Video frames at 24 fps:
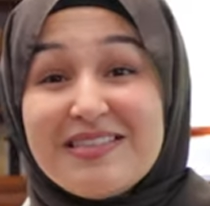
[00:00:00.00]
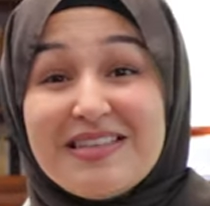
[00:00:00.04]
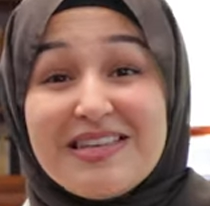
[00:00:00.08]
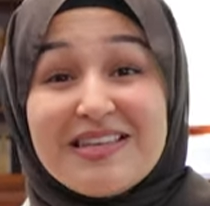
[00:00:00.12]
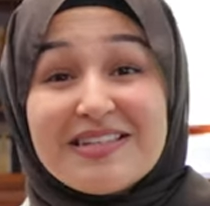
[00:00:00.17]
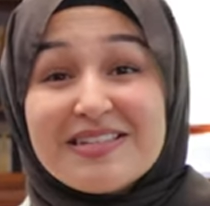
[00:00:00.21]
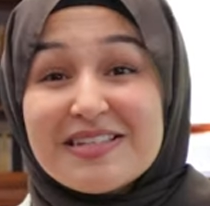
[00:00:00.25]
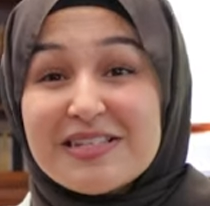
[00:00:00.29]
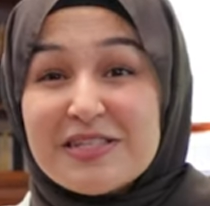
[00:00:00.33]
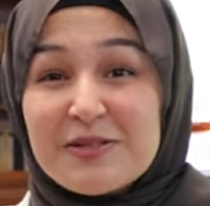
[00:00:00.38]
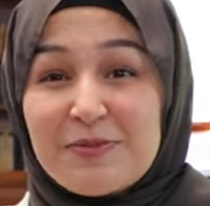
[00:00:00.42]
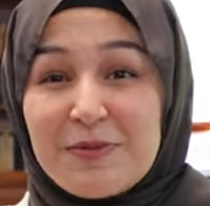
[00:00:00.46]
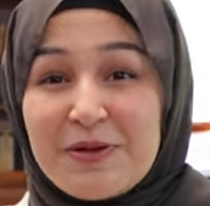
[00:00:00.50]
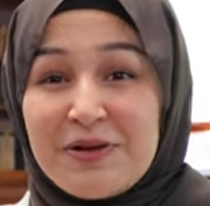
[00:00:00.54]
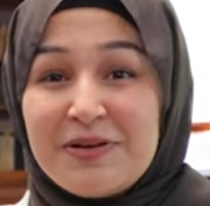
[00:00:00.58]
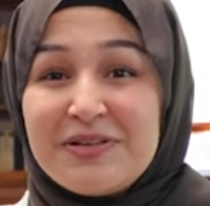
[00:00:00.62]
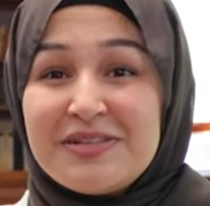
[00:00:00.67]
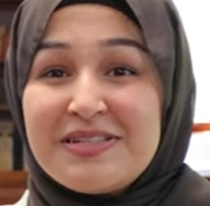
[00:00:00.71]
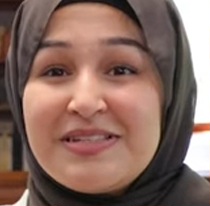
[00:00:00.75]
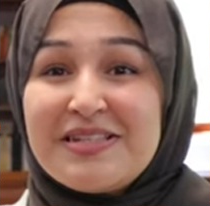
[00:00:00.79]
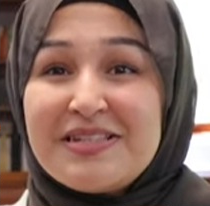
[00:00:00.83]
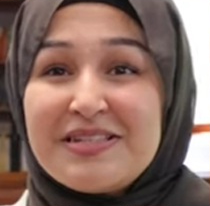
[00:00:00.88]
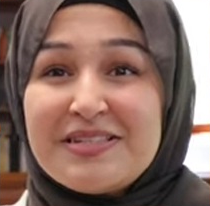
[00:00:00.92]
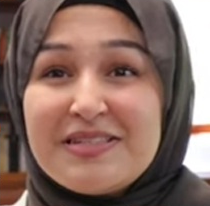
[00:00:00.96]
these
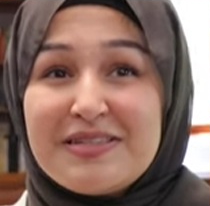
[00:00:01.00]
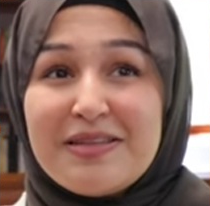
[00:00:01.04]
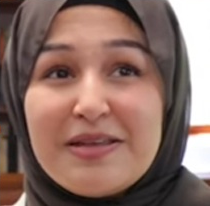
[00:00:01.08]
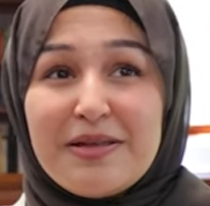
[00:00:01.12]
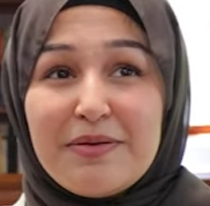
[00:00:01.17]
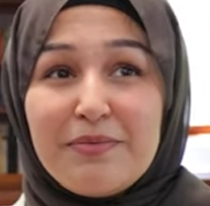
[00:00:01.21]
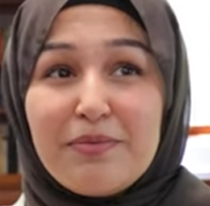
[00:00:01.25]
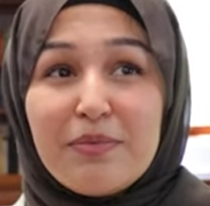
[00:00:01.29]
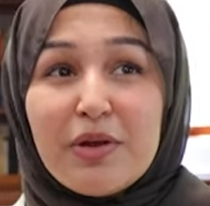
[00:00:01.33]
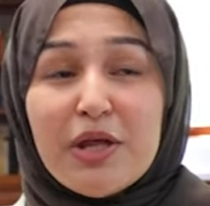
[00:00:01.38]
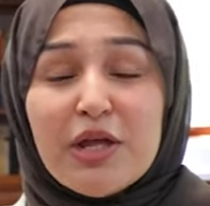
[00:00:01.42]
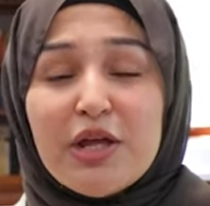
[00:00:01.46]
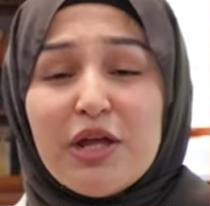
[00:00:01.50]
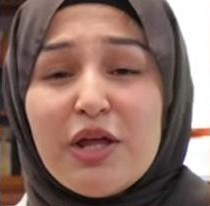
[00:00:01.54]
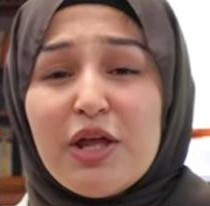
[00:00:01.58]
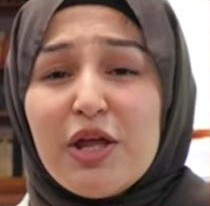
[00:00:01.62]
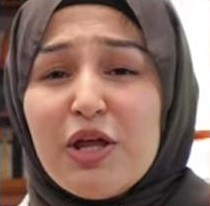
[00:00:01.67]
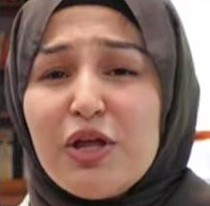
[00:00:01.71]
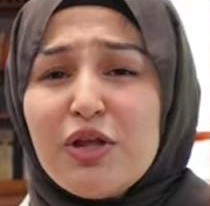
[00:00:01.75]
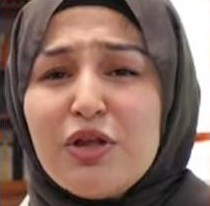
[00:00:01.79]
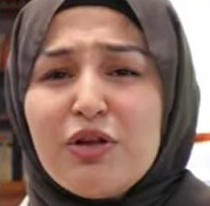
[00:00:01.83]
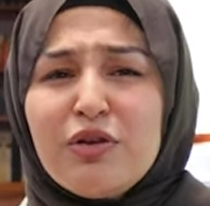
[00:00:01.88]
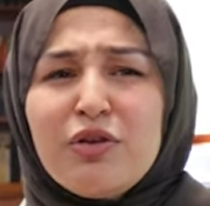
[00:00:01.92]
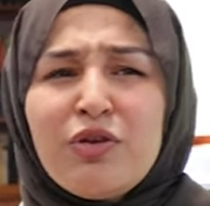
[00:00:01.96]
experiences that
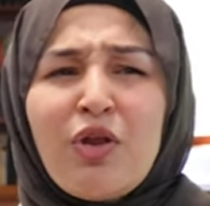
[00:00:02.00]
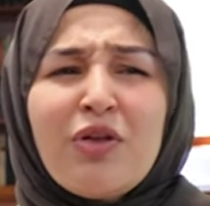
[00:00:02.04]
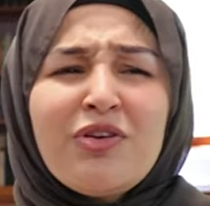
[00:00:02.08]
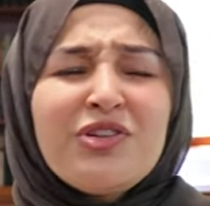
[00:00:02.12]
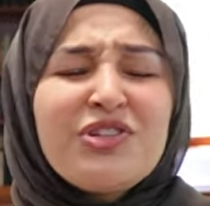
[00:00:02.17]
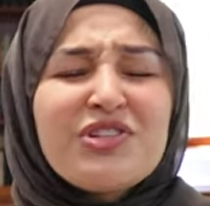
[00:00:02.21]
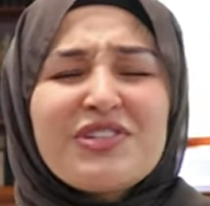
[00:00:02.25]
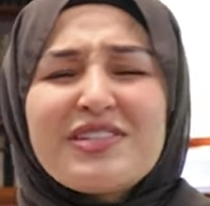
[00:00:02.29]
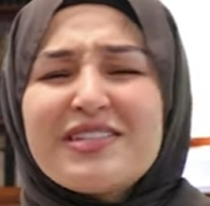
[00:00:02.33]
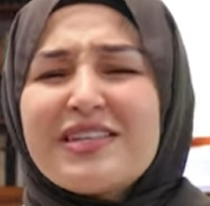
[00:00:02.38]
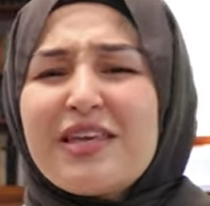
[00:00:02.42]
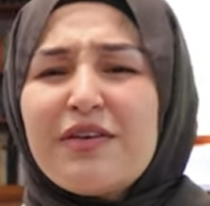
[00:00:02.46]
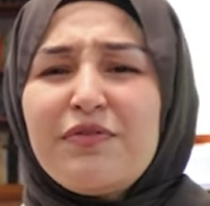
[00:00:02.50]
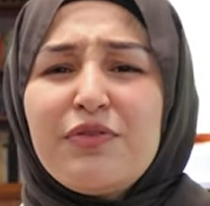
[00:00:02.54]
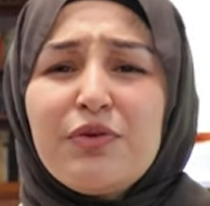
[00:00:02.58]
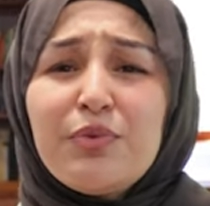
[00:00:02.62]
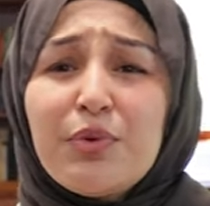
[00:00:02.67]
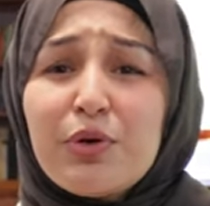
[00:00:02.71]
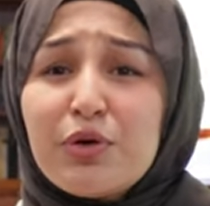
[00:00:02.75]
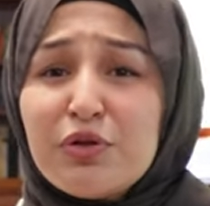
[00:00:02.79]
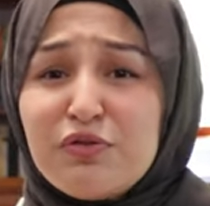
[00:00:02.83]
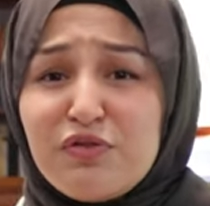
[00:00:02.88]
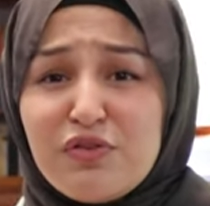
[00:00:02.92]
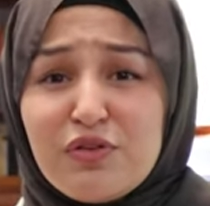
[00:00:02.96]
not just give
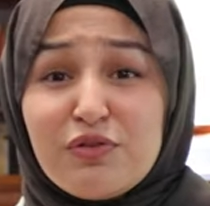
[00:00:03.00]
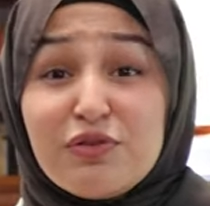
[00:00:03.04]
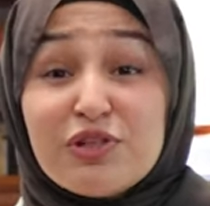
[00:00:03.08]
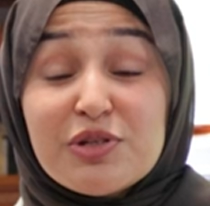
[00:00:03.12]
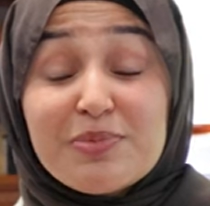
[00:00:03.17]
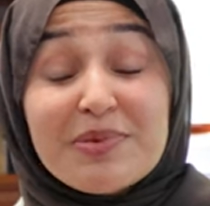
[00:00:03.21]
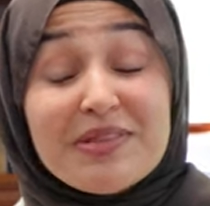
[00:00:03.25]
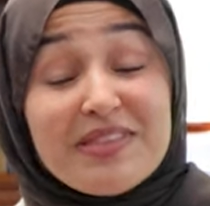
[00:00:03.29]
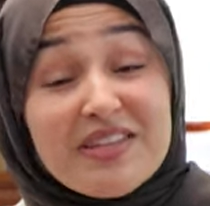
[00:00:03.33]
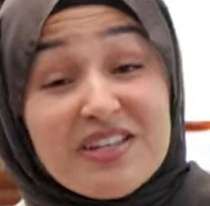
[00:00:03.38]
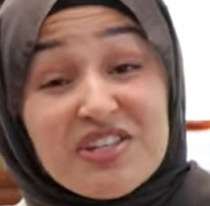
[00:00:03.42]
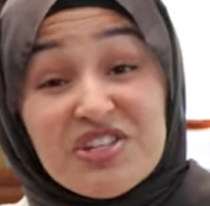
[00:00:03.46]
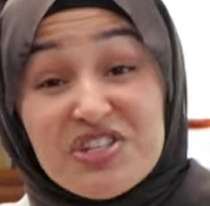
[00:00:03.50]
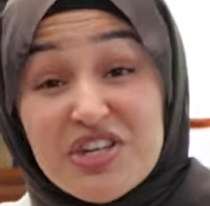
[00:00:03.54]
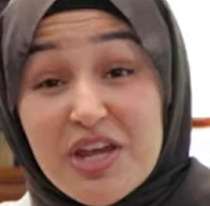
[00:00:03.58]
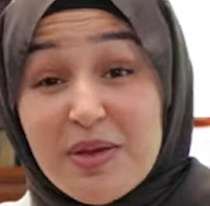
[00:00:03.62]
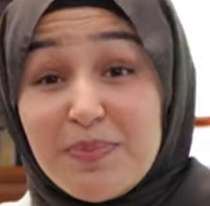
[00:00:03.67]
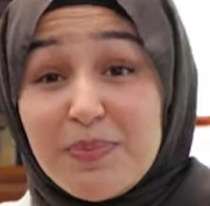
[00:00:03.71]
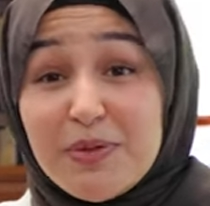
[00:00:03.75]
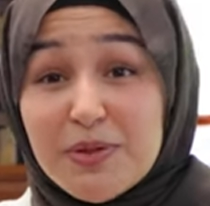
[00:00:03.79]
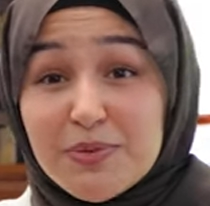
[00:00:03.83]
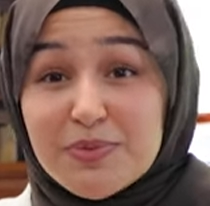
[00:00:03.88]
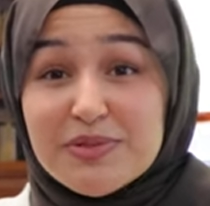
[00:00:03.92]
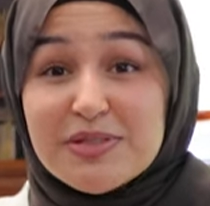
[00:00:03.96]
you a good future, but they
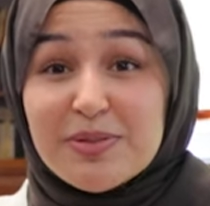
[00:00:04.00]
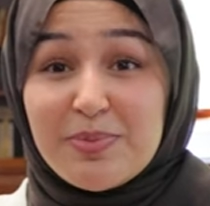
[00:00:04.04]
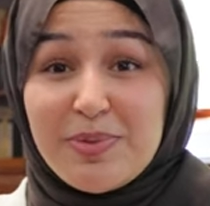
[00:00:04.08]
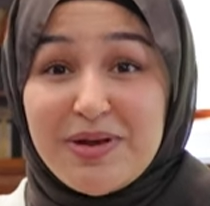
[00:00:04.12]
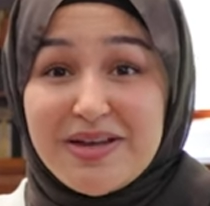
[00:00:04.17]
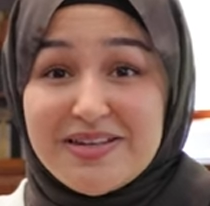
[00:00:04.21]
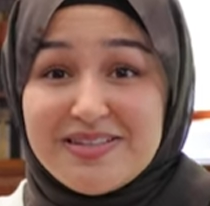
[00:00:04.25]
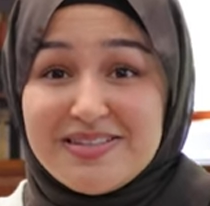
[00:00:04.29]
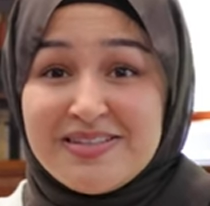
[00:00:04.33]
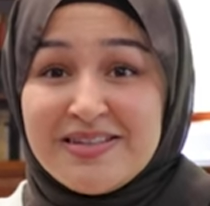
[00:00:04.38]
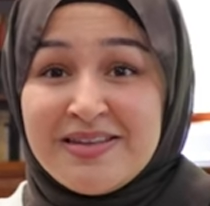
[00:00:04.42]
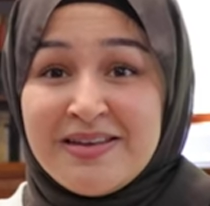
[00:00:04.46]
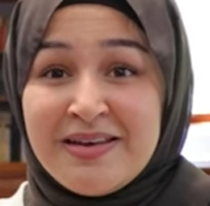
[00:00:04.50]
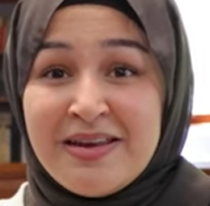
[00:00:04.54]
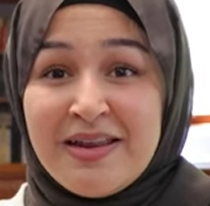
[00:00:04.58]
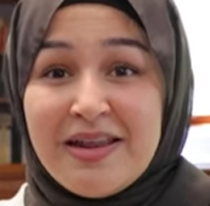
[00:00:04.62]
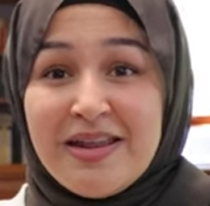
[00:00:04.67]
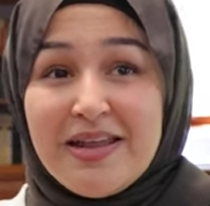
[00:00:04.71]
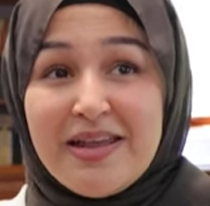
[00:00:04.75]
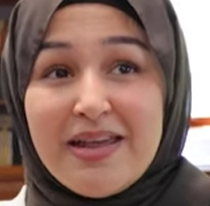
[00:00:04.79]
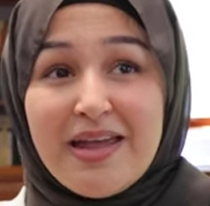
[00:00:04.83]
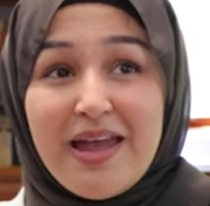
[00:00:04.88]
shape you as a person.